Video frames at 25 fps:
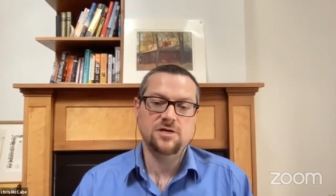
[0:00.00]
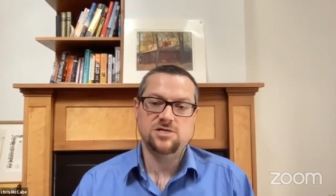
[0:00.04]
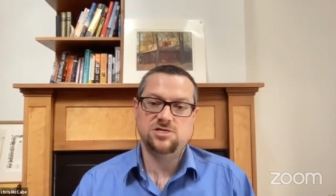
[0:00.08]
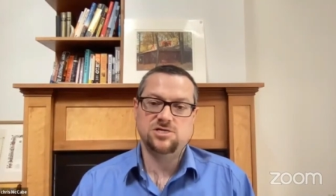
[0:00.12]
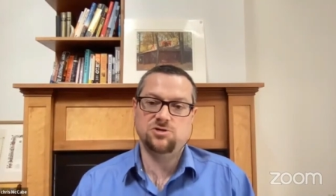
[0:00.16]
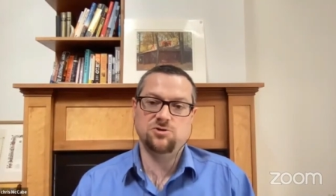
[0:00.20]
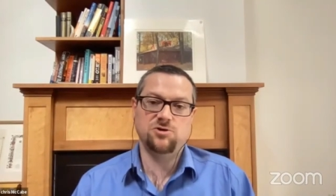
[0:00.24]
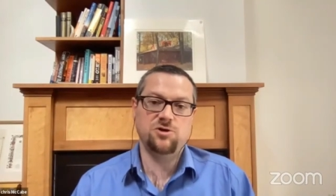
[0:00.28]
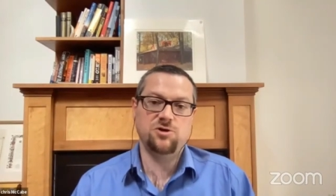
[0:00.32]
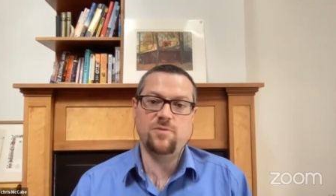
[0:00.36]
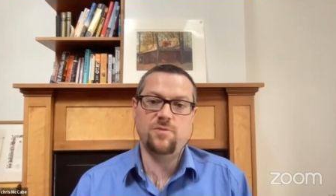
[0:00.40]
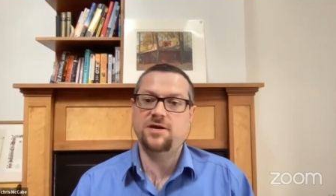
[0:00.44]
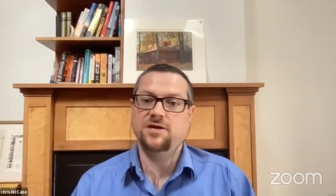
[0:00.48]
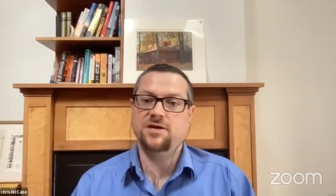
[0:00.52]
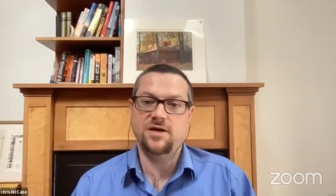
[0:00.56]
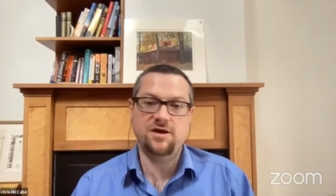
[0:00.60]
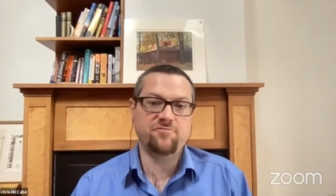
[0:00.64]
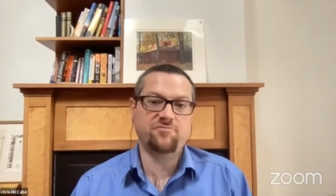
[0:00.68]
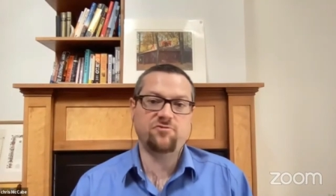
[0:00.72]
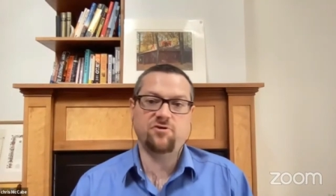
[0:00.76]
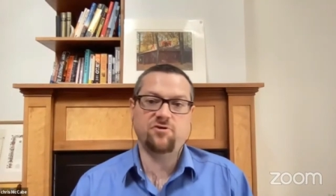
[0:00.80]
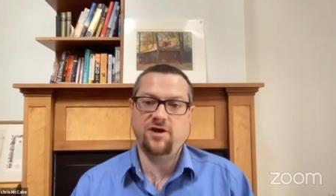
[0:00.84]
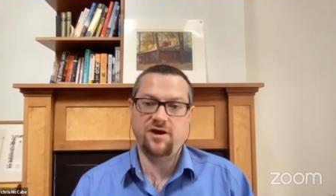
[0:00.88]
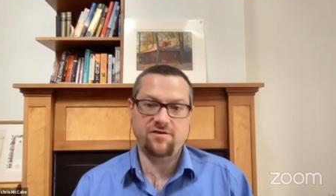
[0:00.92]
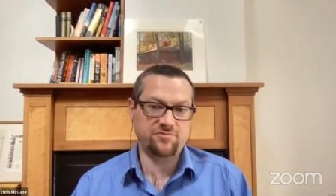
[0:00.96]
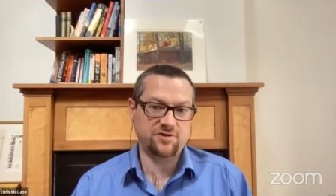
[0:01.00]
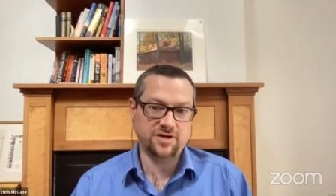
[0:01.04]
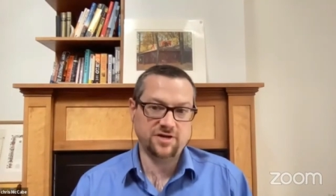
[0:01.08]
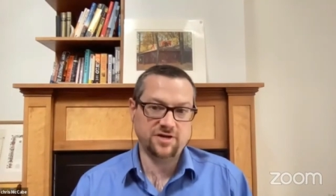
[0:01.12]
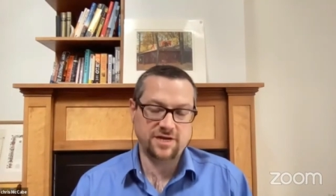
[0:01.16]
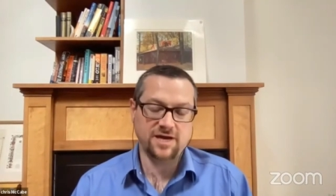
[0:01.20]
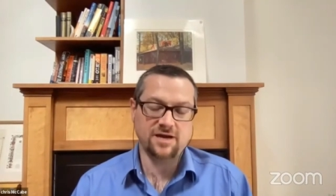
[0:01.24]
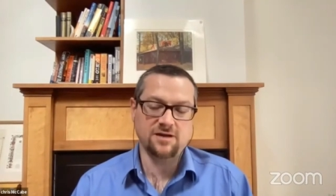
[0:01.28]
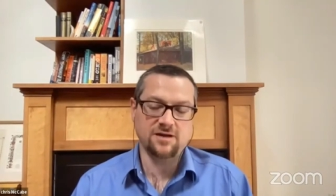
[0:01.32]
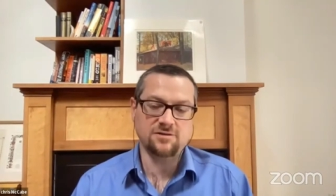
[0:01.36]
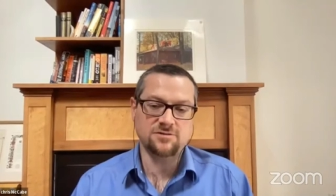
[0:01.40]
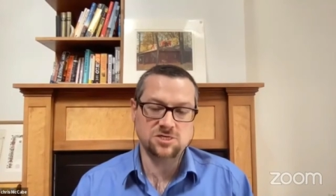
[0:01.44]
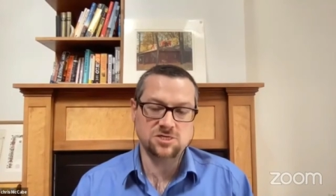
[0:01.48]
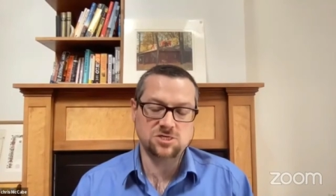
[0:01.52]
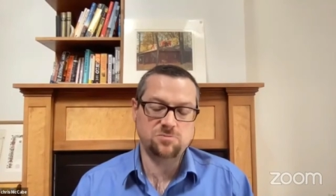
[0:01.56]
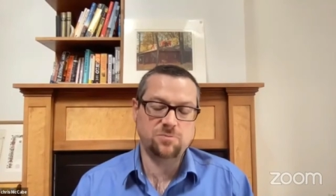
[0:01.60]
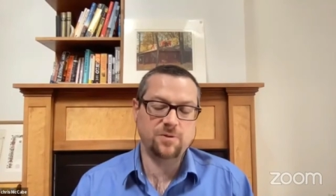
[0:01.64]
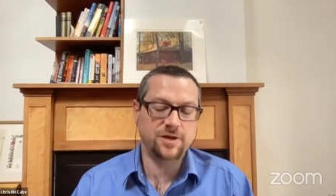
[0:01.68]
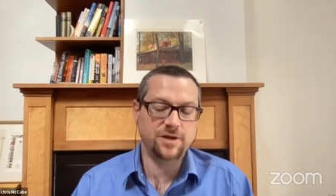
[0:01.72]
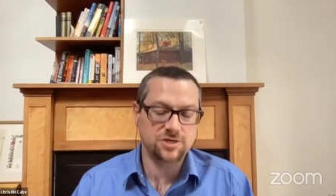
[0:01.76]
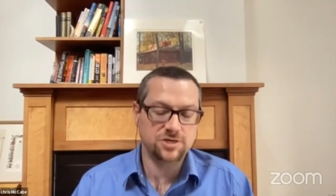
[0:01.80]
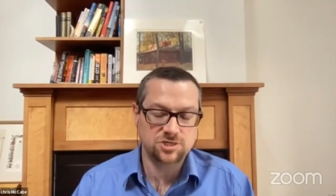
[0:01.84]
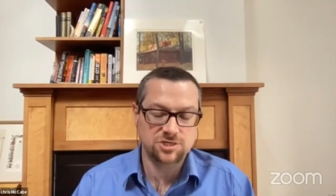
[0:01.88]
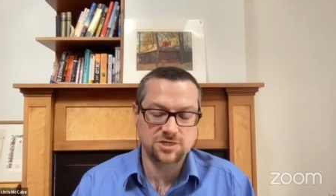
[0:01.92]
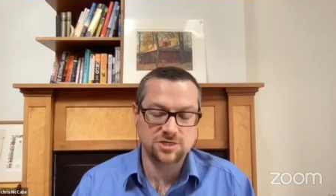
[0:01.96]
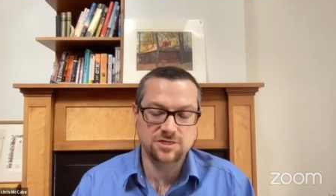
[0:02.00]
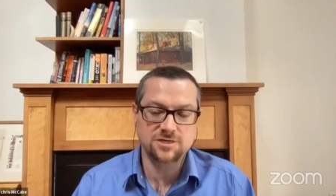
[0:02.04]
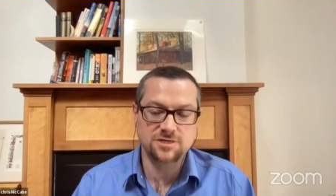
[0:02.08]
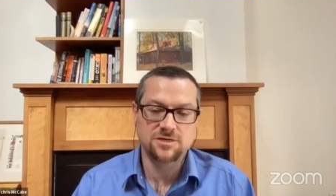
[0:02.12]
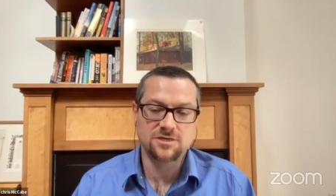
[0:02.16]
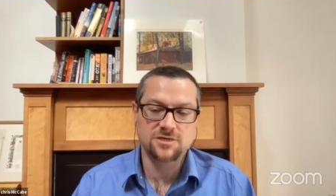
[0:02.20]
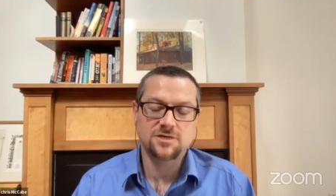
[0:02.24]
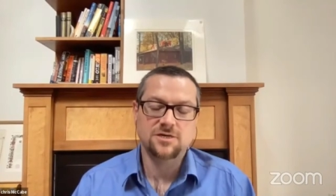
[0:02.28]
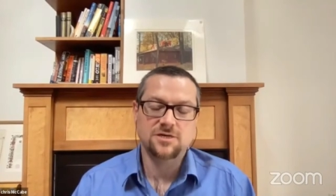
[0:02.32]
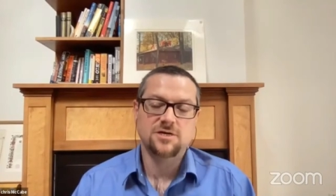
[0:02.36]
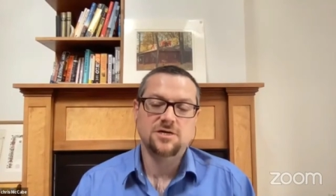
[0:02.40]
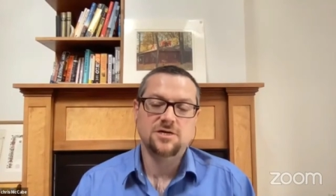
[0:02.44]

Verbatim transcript: So you might never have an account suspension.